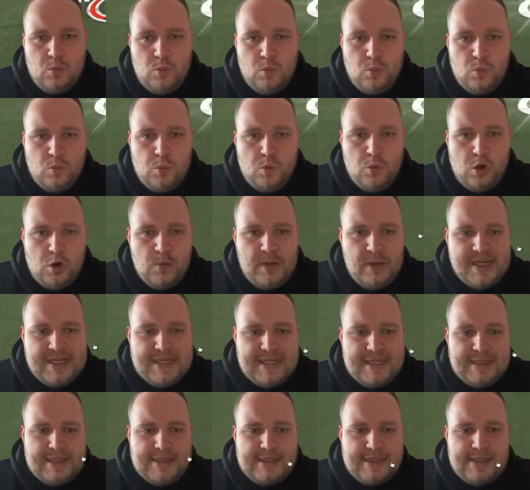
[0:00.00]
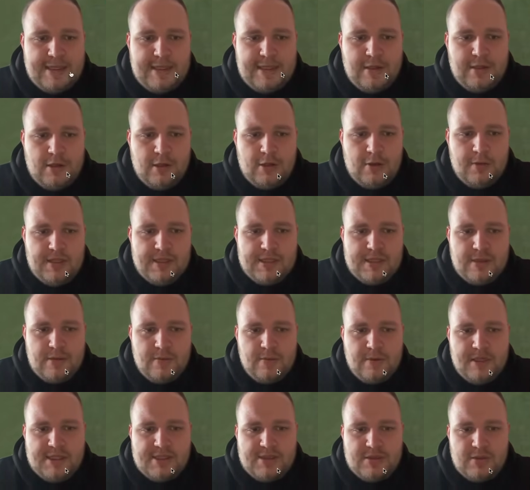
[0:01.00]
What we did see though is that
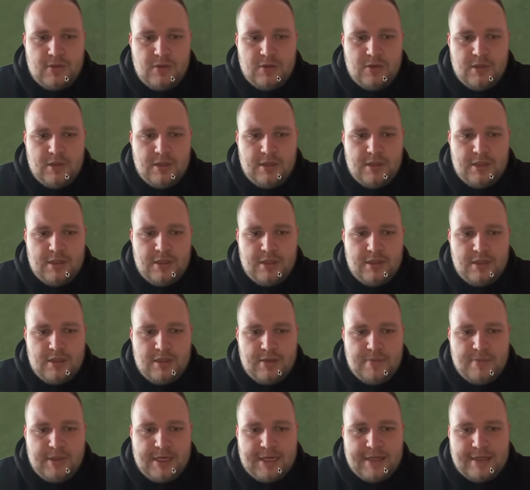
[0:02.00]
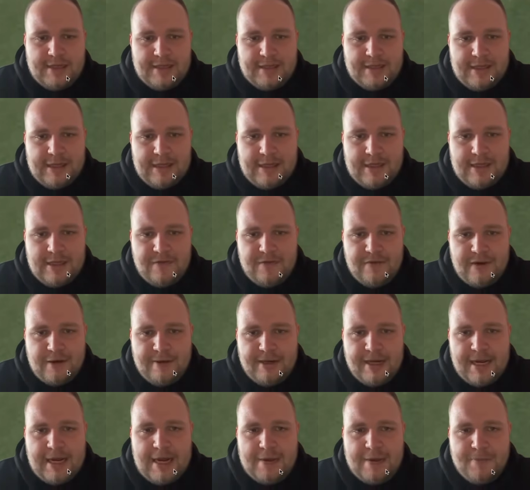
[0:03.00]
we saw that the back again, they're
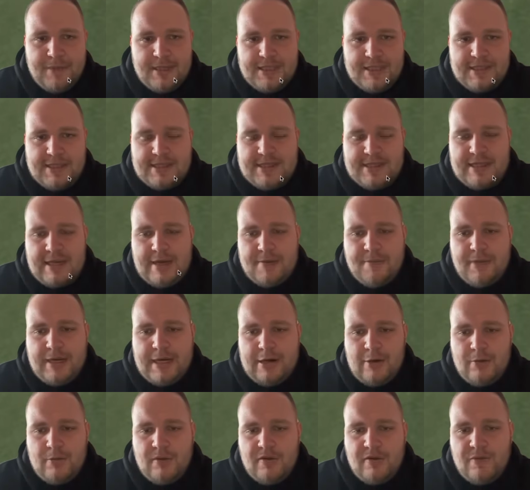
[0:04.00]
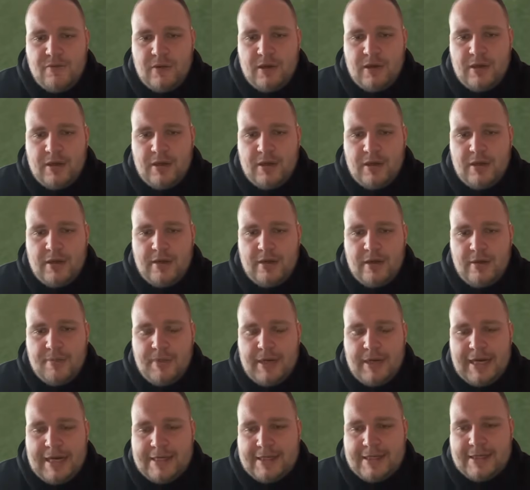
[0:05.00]
very happy to step out with a
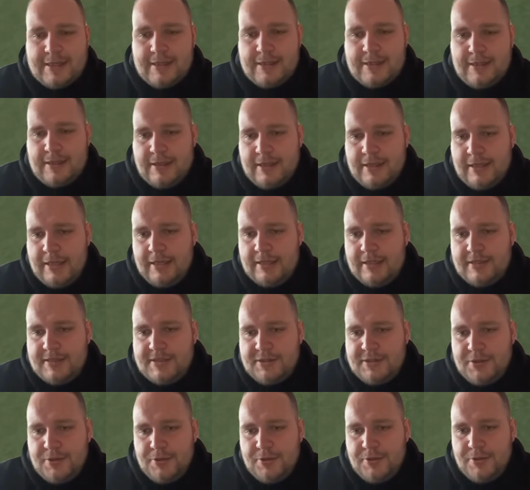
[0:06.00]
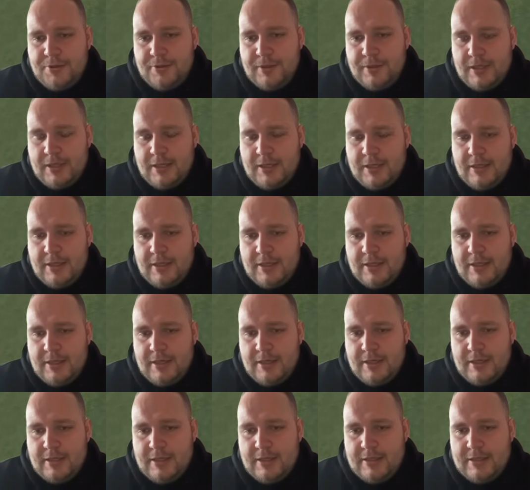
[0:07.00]
back into
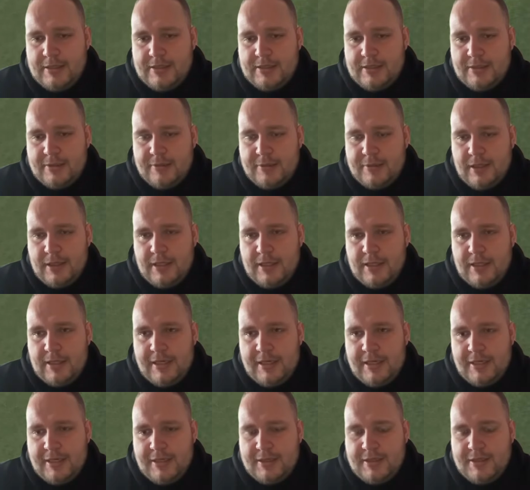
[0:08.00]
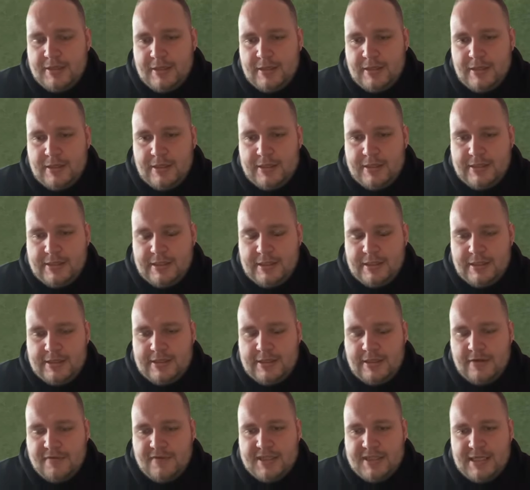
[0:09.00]
Lin is
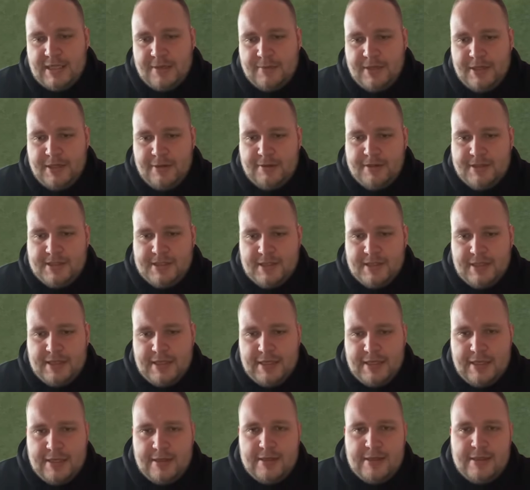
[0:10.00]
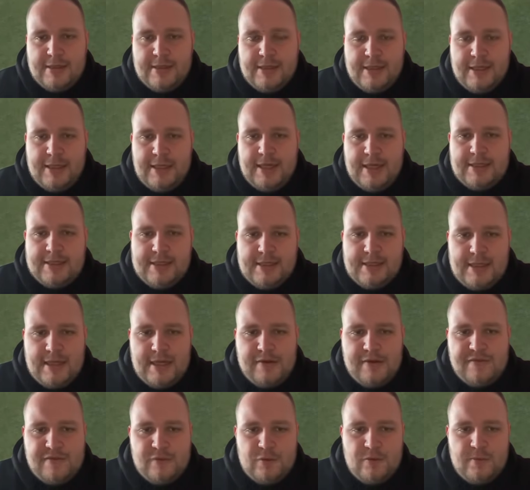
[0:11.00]
the other team here into
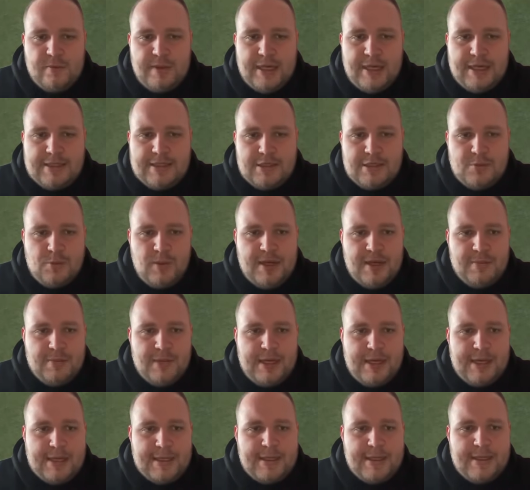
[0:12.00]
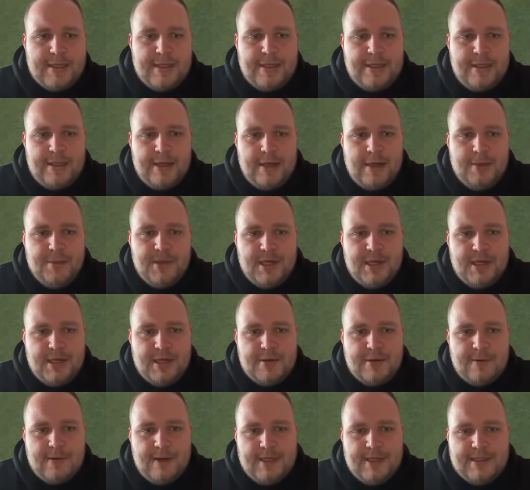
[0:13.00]
their fullback slash wing back, and then
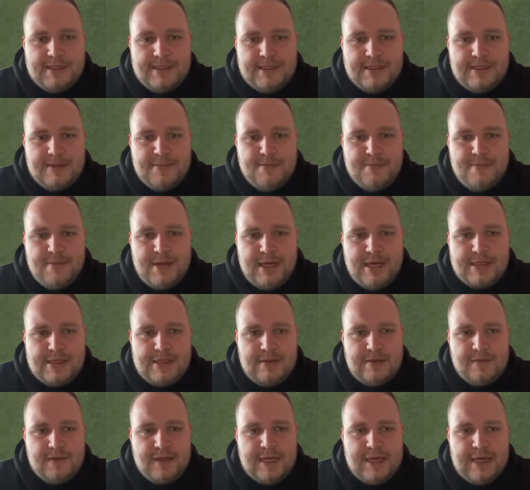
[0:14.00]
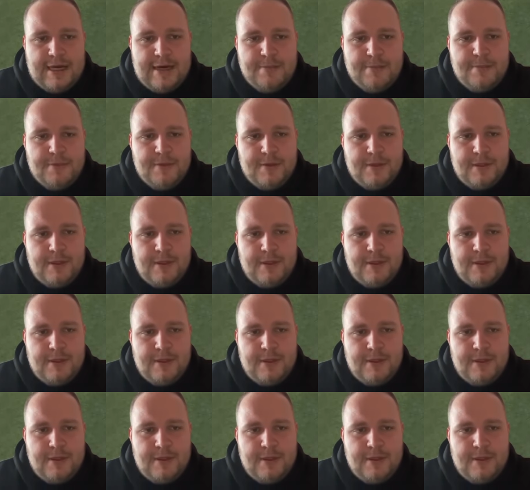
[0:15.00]
it created a massive gap